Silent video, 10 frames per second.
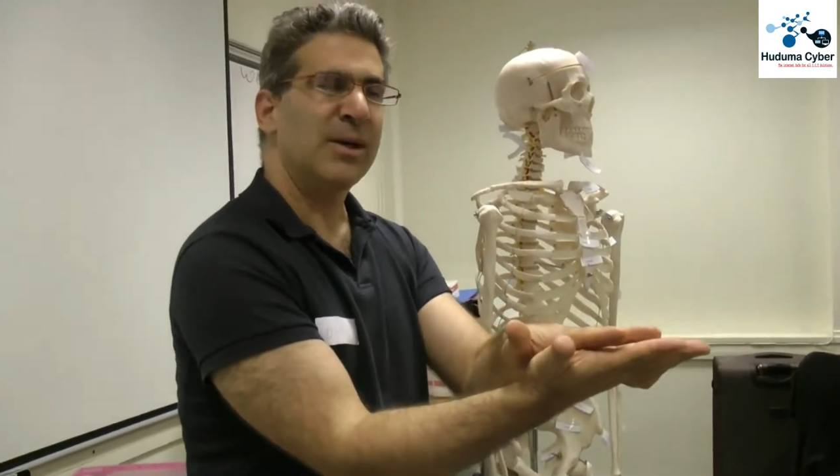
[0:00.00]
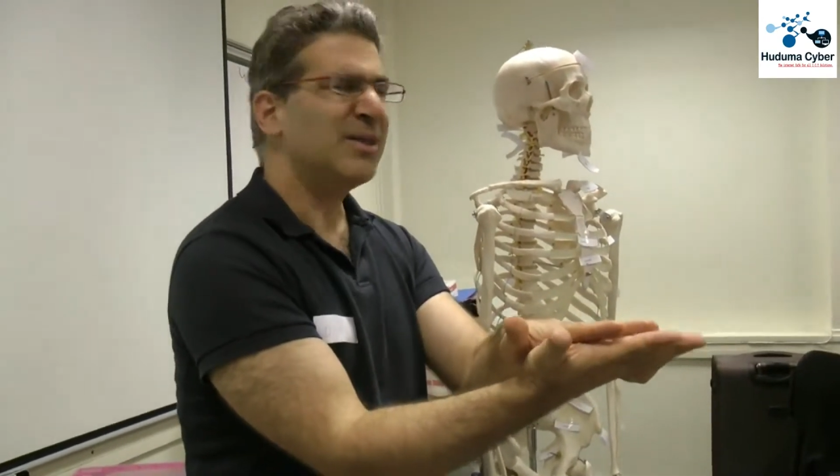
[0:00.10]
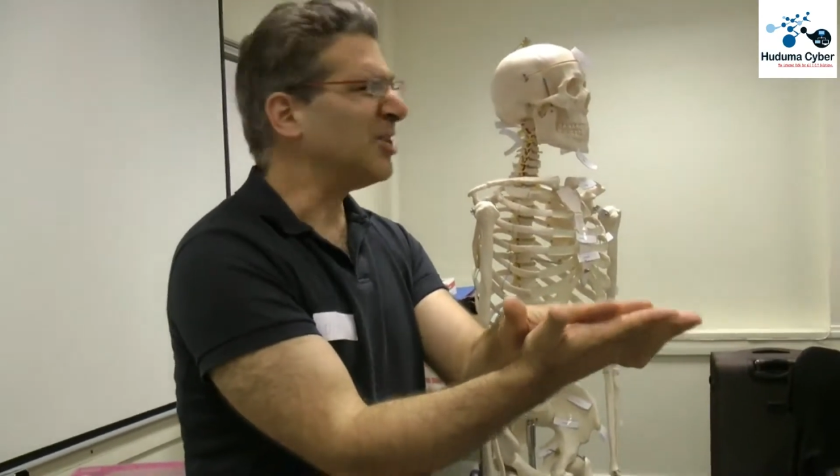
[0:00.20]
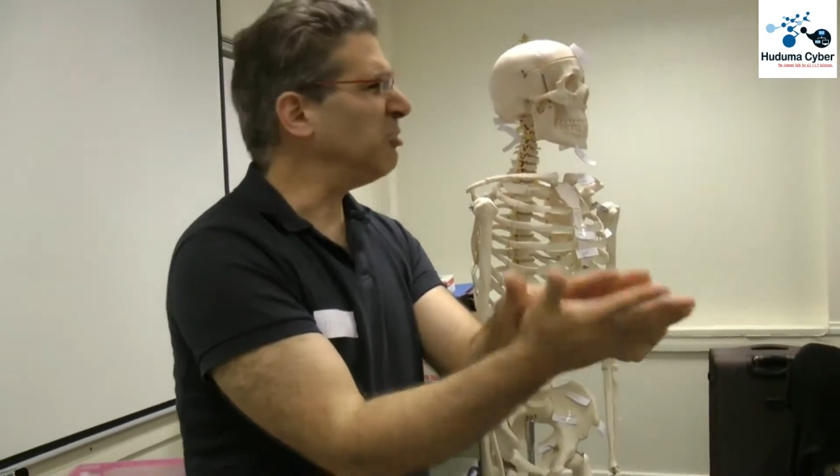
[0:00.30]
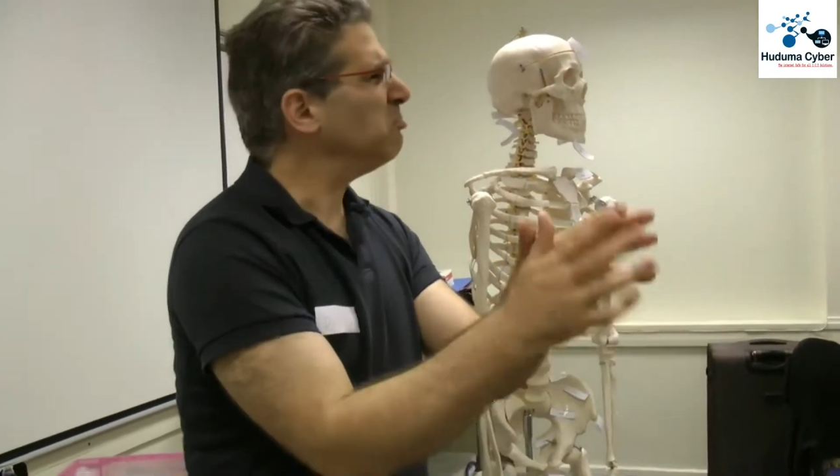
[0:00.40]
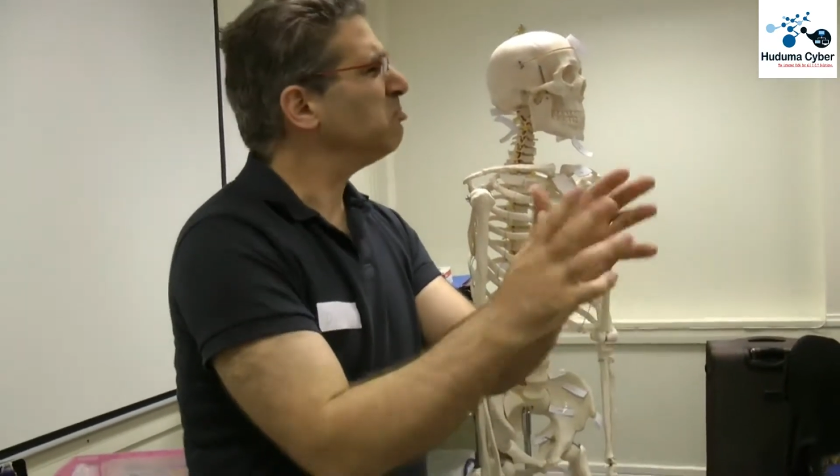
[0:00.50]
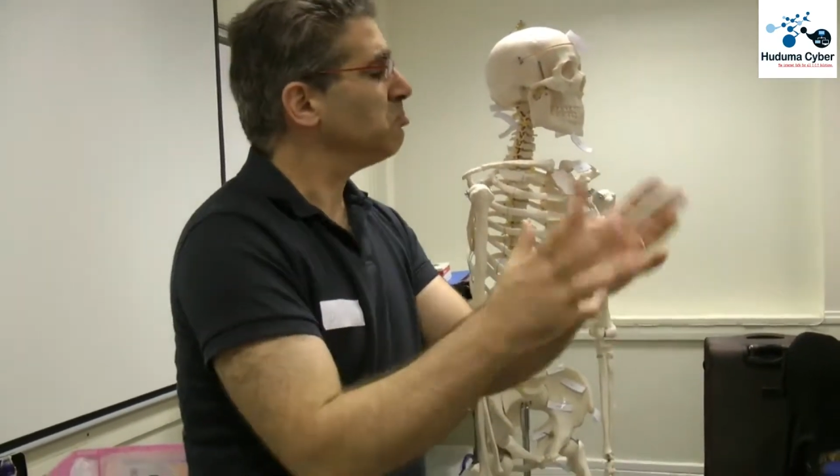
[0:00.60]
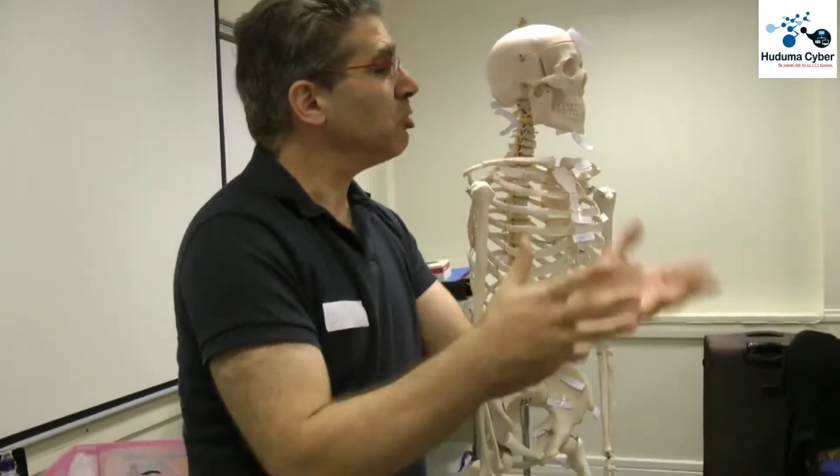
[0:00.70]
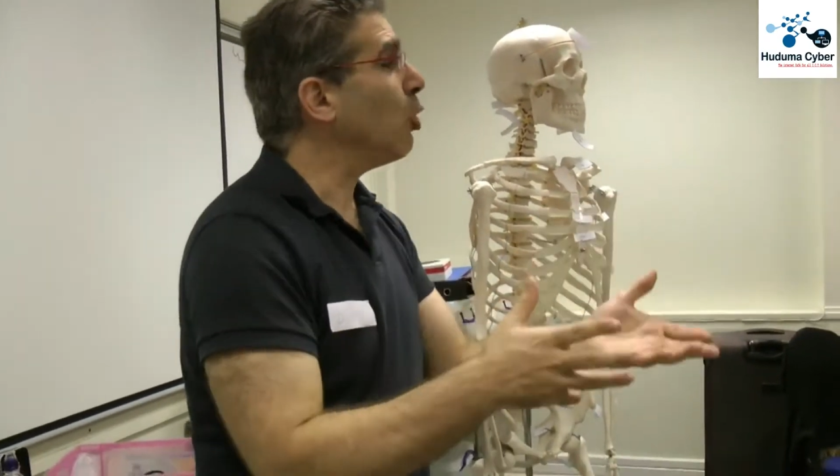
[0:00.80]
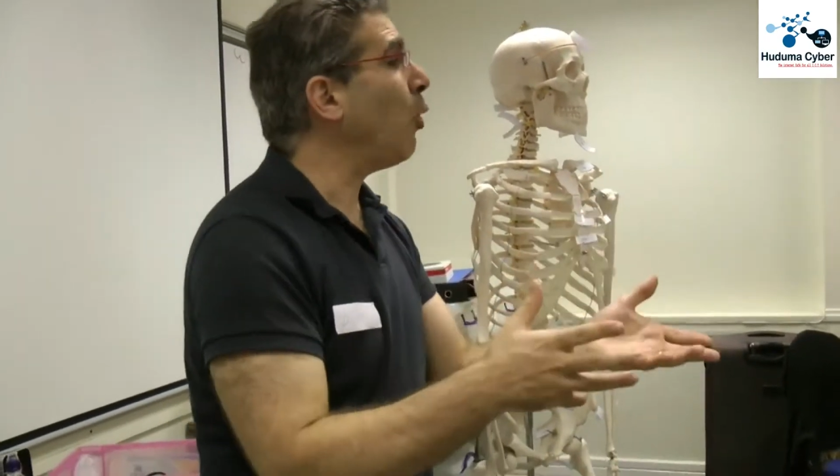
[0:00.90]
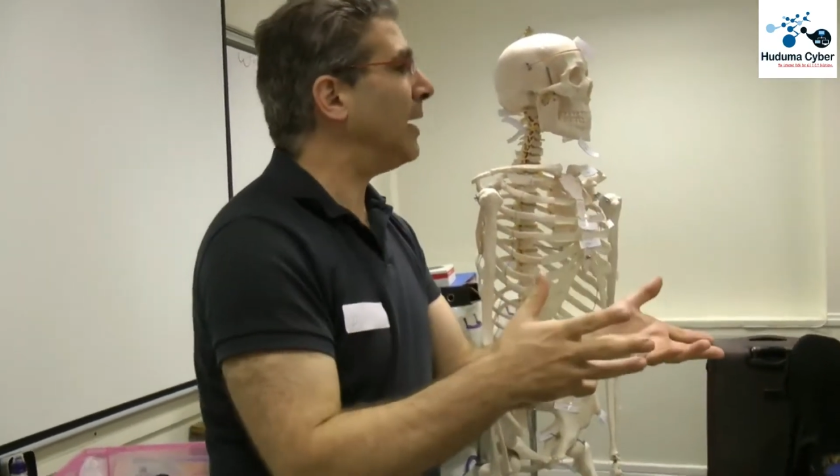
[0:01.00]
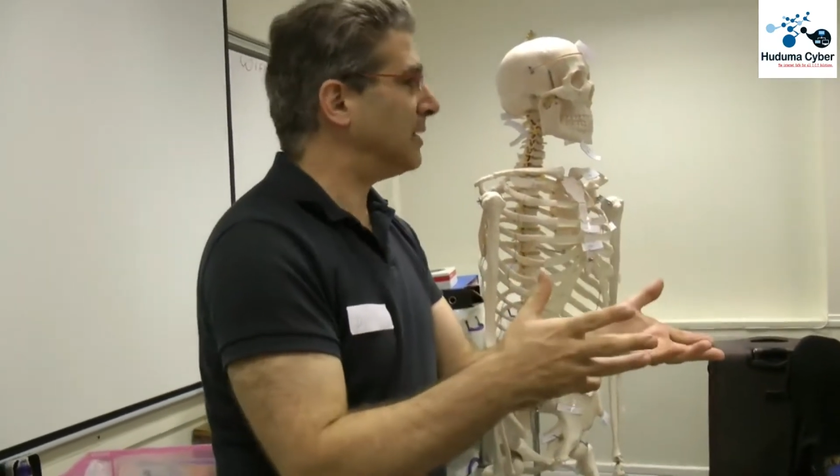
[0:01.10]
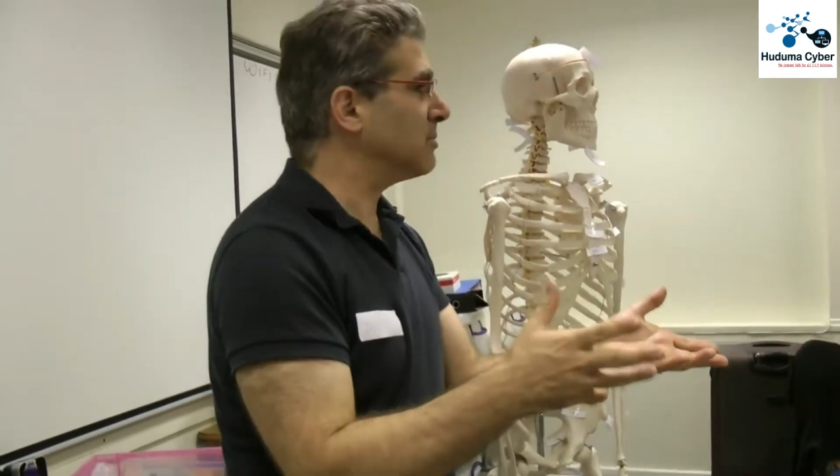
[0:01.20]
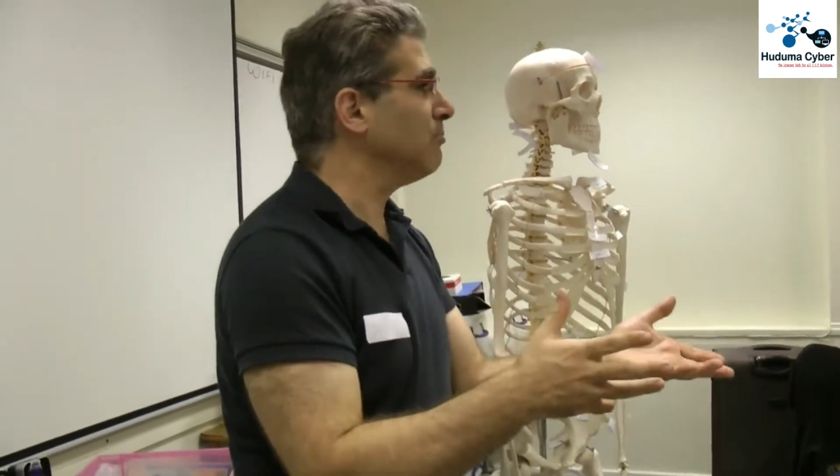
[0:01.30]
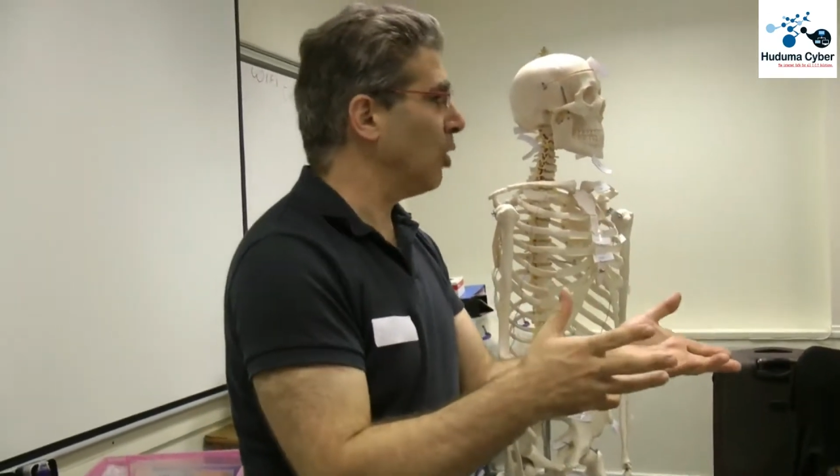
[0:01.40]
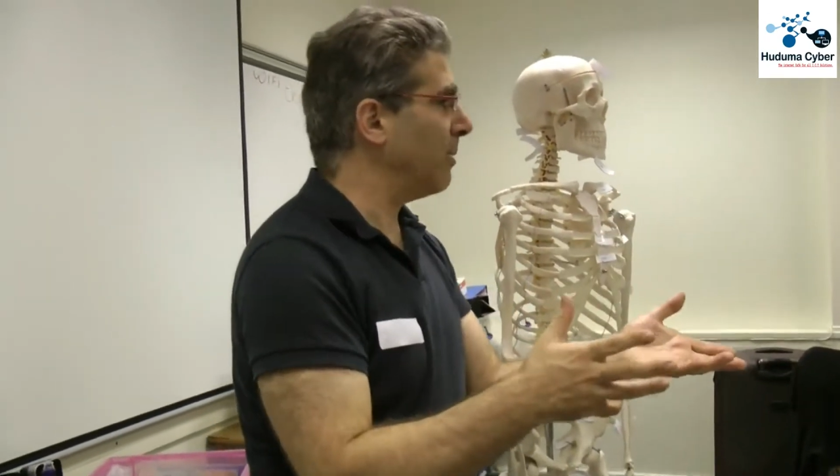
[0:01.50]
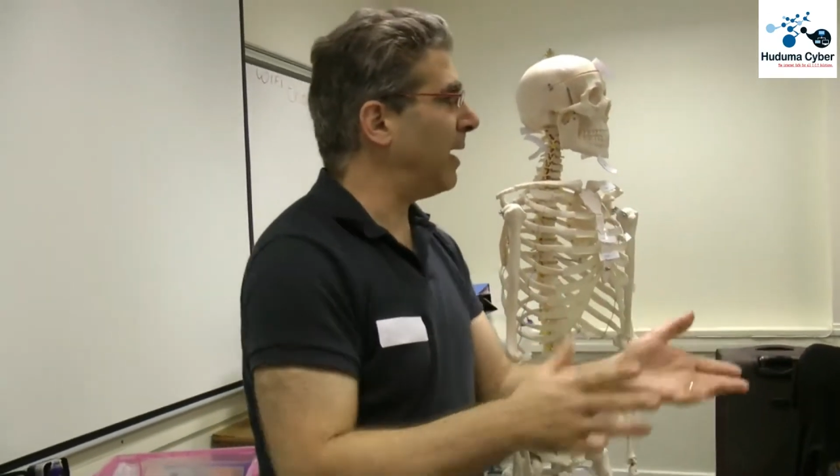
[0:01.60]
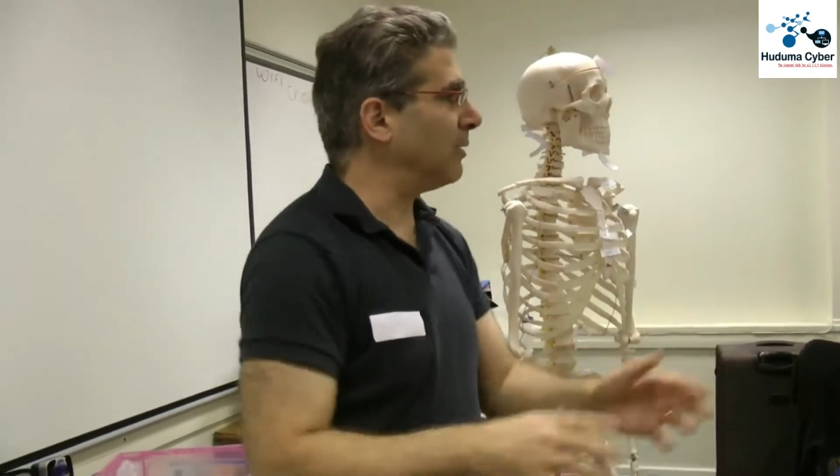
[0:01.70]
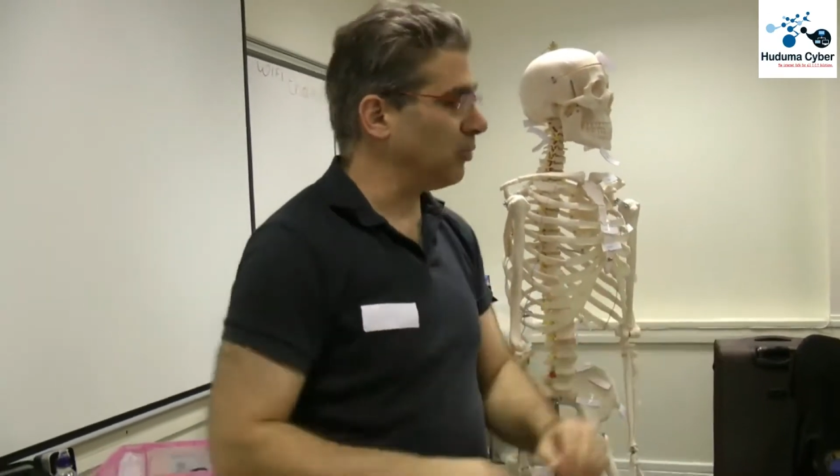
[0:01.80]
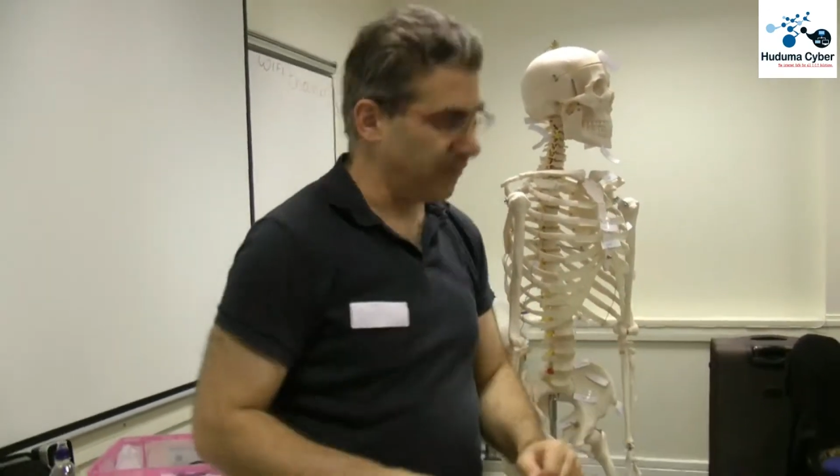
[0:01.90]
So quite small amount